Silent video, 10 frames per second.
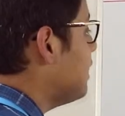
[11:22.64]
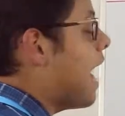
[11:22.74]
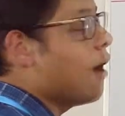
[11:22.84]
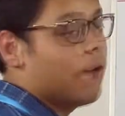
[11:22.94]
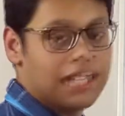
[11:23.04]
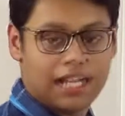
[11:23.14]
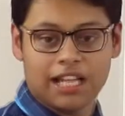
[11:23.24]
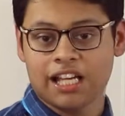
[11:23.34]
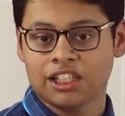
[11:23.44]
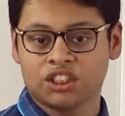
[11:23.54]
Now in
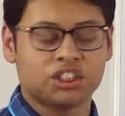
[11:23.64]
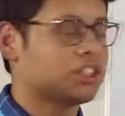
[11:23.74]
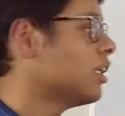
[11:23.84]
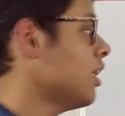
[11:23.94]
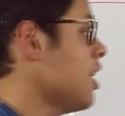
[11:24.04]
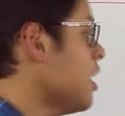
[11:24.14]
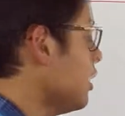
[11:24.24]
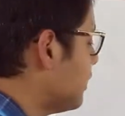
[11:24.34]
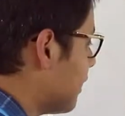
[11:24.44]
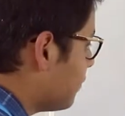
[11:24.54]
English,
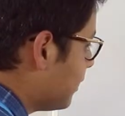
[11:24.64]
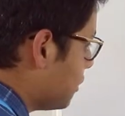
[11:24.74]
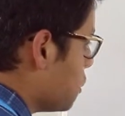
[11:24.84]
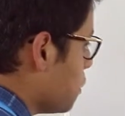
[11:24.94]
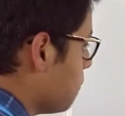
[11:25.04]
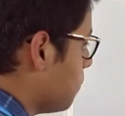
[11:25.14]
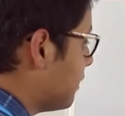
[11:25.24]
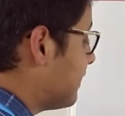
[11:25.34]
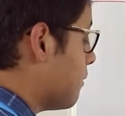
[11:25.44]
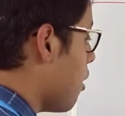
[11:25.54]
some soup,
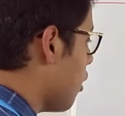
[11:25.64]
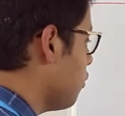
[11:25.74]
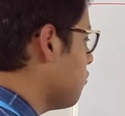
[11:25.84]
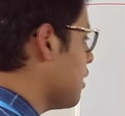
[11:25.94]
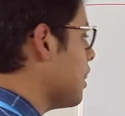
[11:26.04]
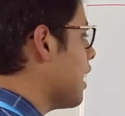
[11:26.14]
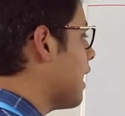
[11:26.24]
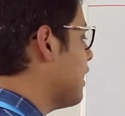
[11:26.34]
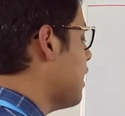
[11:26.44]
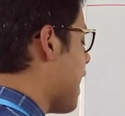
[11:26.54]
some entree
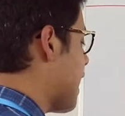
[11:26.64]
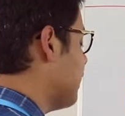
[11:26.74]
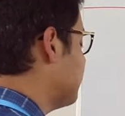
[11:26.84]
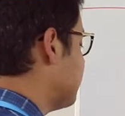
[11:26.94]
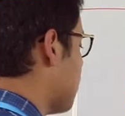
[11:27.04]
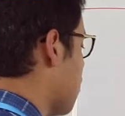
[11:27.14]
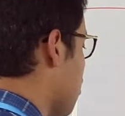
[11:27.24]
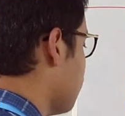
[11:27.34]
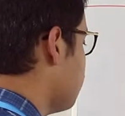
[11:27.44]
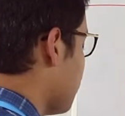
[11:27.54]
like eggs
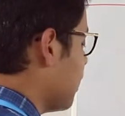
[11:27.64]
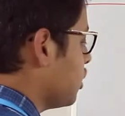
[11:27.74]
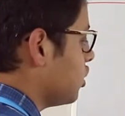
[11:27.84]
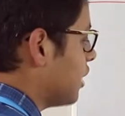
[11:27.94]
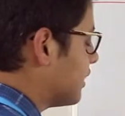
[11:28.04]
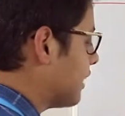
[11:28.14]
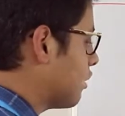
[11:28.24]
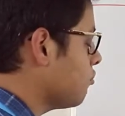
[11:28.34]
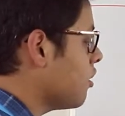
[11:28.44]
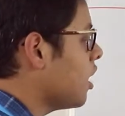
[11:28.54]
or fish,
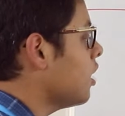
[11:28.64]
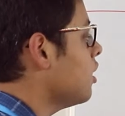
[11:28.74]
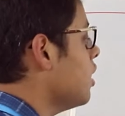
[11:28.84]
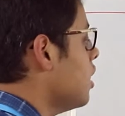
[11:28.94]
etc.,